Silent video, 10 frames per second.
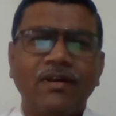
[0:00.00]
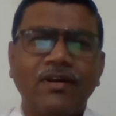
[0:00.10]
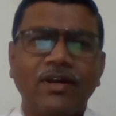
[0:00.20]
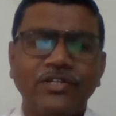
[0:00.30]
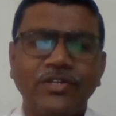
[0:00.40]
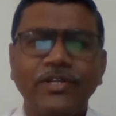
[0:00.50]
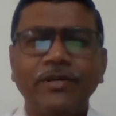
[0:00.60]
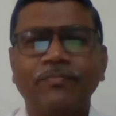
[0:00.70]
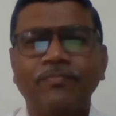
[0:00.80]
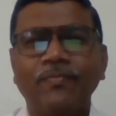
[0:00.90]

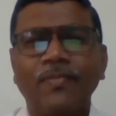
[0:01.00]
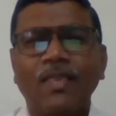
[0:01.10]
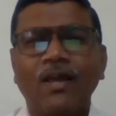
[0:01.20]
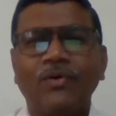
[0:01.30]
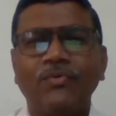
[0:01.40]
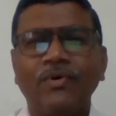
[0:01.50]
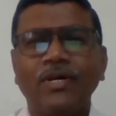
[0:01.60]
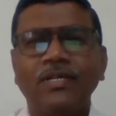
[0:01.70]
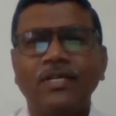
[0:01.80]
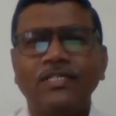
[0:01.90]
continuum.
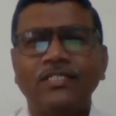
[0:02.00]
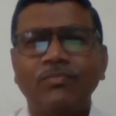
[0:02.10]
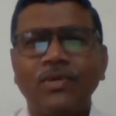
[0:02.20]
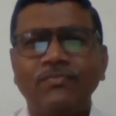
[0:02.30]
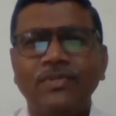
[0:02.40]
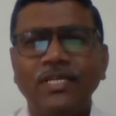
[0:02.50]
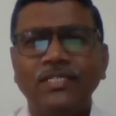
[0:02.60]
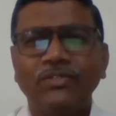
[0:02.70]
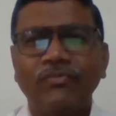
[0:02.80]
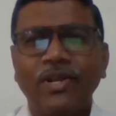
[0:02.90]
However, some of
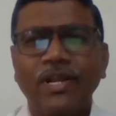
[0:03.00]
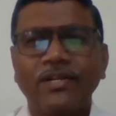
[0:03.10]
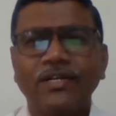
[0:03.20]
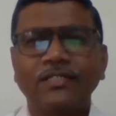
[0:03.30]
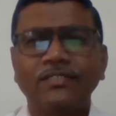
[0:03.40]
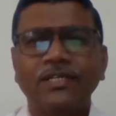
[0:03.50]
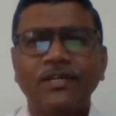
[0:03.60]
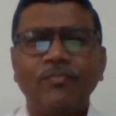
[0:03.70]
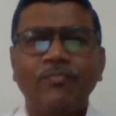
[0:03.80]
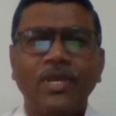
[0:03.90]
these variations
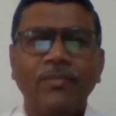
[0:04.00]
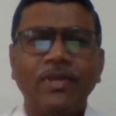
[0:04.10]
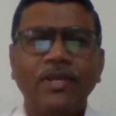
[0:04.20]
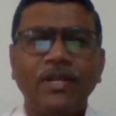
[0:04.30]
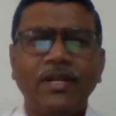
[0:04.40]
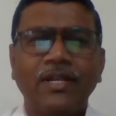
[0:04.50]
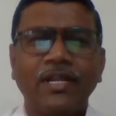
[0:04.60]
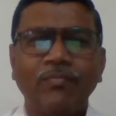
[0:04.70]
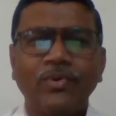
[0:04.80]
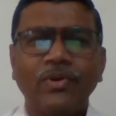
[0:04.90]
may be
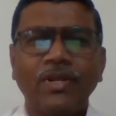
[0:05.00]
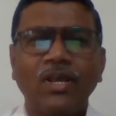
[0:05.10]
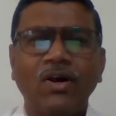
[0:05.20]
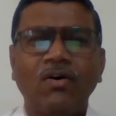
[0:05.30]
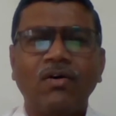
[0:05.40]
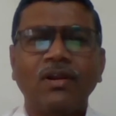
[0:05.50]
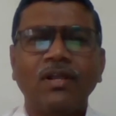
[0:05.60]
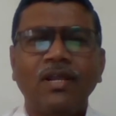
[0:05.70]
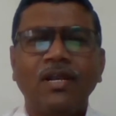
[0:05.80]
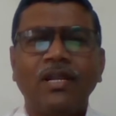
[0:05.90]
temporary
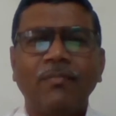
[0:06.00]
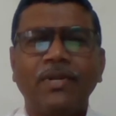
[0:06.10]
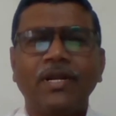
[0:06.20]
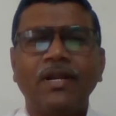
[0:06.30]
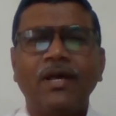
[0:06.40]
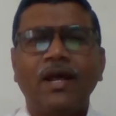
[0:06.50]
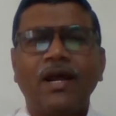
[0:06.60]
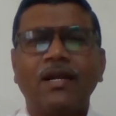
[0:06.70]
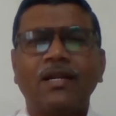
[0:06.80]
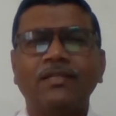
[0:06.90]
or limited,
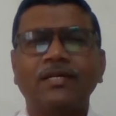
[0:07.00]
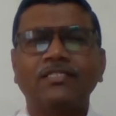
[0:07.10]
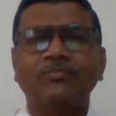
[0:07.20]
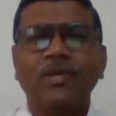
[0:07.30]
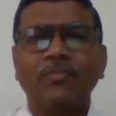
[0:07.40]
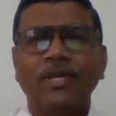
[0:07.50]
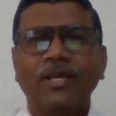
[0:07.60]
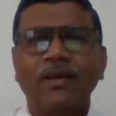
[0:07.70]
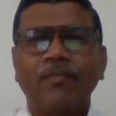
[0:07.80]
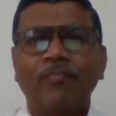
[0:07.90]
and others may
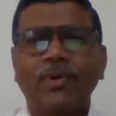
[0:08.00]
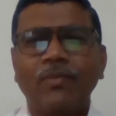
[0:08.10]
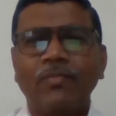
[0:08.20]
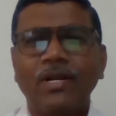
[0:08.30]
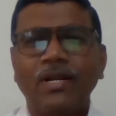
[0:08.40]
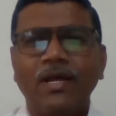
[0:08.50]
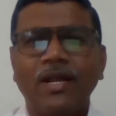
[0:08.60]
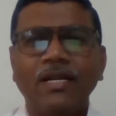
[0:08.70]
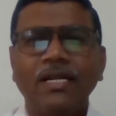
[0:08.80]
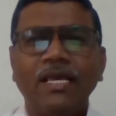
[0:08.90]
be permanent
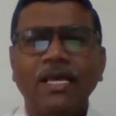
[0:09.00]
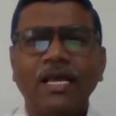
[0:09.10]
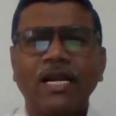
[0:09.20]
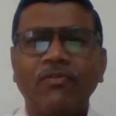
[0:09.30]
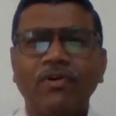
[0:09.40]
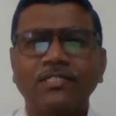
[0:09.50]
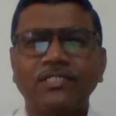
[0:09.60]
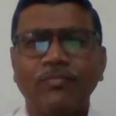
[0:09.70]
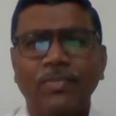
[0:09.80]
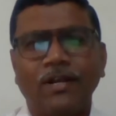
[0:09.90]
and
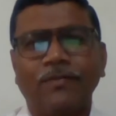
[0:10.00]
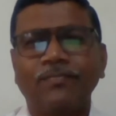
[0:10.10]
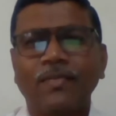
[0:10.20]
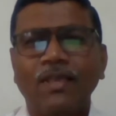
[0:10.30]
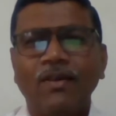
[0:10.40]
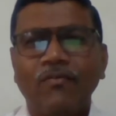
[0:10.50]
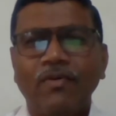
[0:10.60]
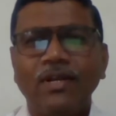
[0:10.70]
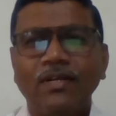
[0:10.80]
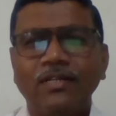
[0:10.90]
irreversible.
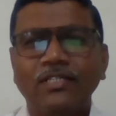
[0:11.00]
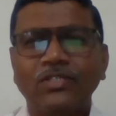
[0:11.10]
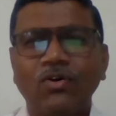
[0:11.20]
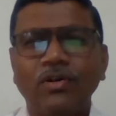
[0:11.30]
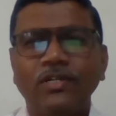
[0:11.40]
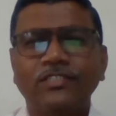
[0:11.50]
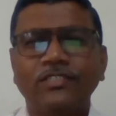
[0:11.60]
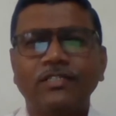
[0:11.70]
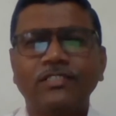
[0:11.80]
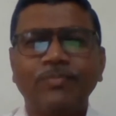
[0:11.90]
When scholars
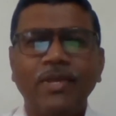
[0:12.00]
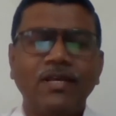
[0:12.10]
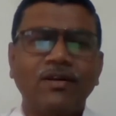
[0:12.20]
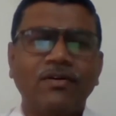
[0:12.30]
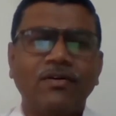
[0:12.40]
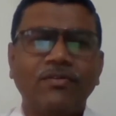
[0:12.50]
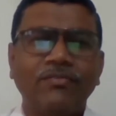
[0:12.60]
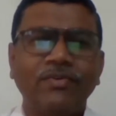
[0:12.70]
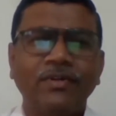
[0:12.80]
speak of